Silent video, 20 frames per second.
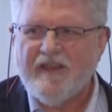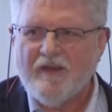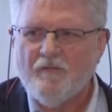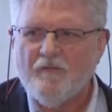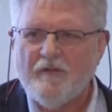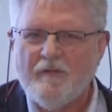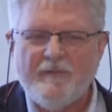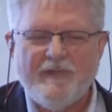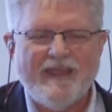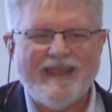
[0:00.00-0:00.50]
There
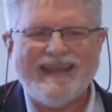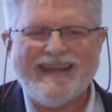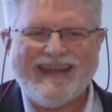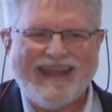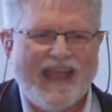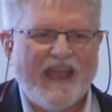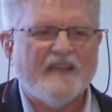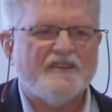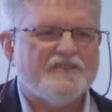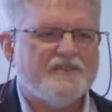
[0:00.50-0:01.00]
will be an
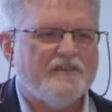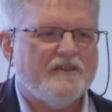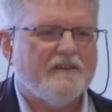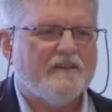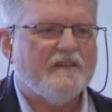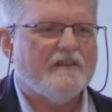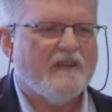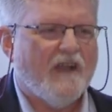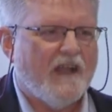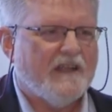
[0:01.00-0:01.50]

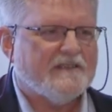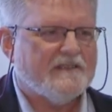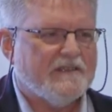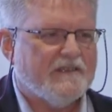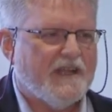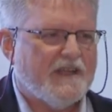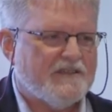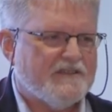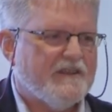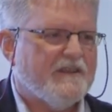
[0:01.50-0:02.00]
external
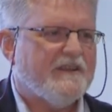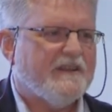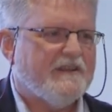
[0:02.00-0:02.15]
consultation.